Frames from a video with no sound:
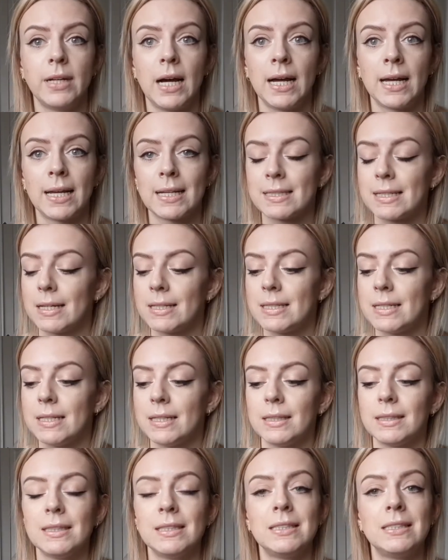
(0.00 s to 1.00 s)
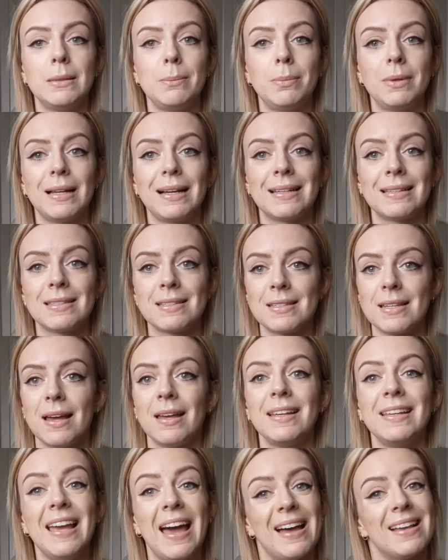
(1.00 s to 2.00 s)
I guess that's a simple
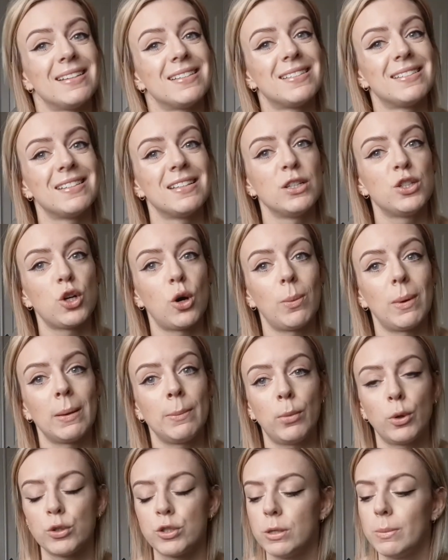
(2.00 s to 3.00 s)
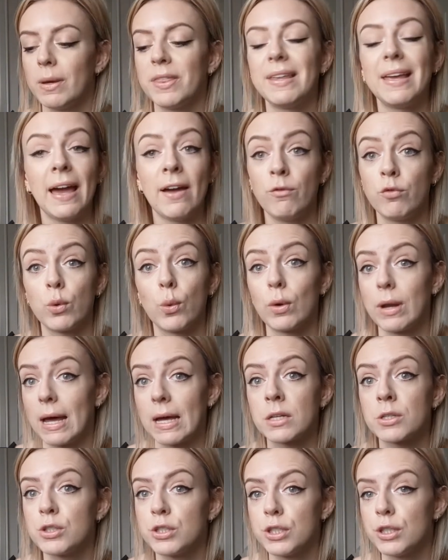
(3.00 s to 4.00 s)
answer, yes, top and bottom. I think everyone
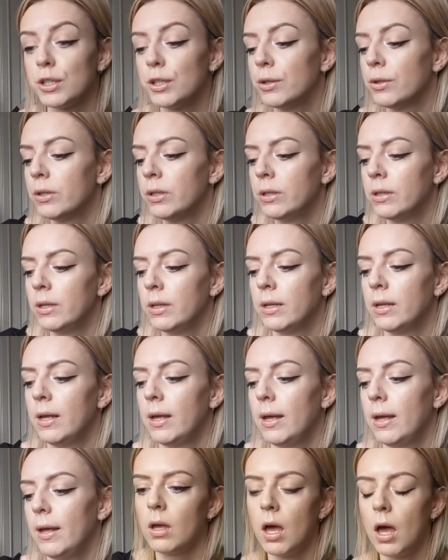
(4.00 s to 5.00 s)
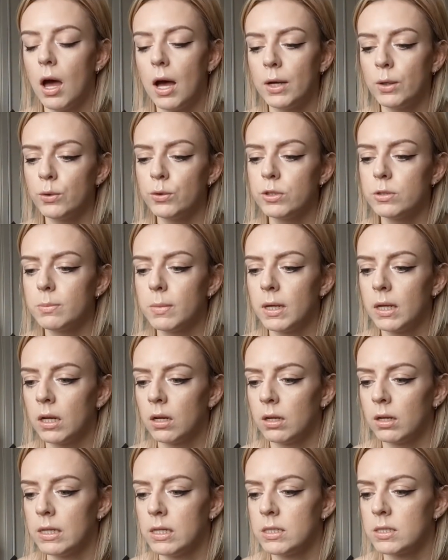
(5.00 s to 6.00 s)
has to. I ordered my
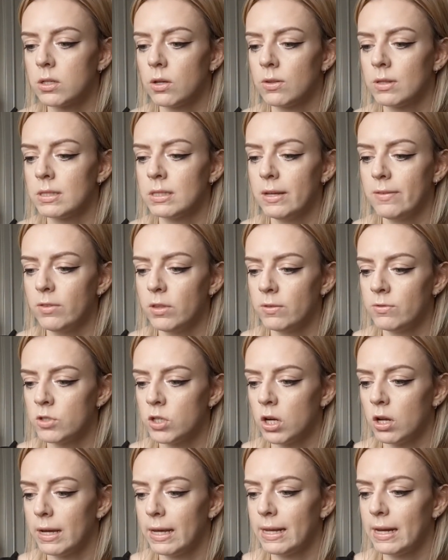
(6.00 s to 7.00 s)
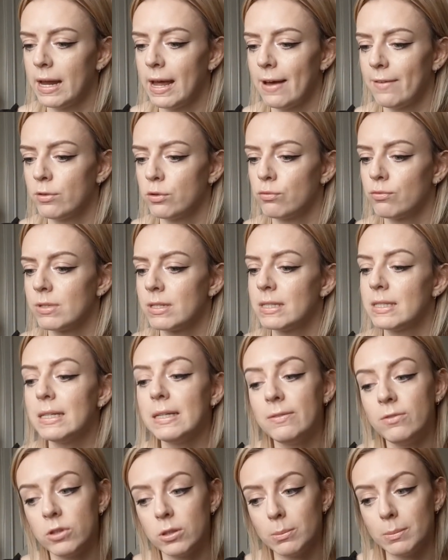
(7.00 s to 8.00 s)
aligners on the 7th of July and I haven't
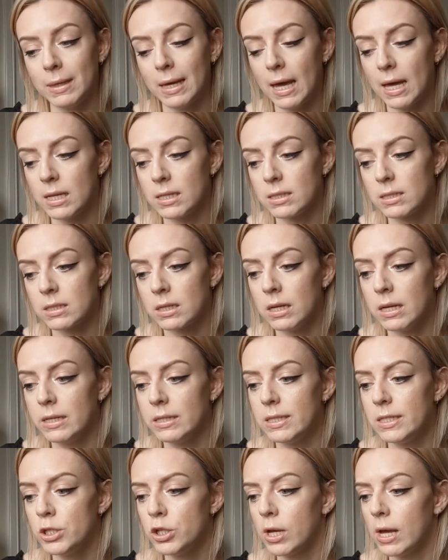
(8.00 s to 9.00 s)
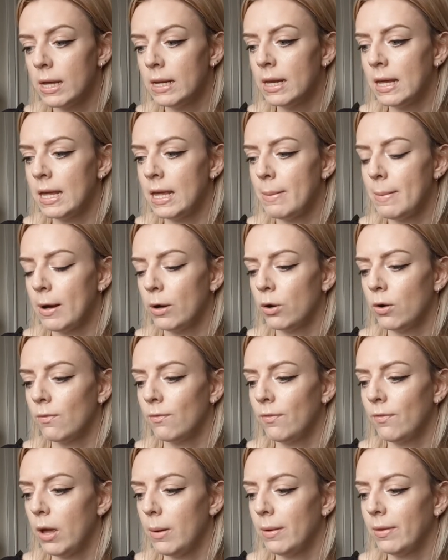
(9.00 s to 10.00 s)
received them yet. Did you get an email
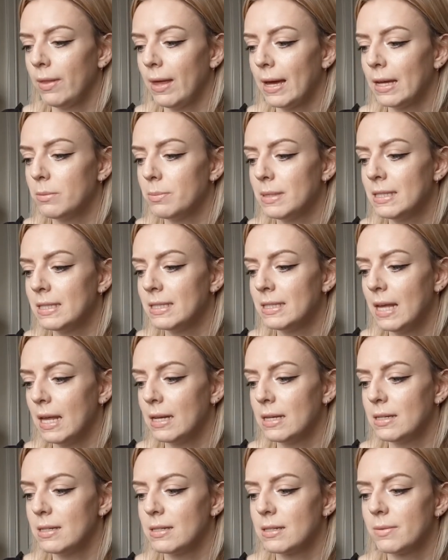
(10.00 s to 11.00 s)
confirming they had been sent?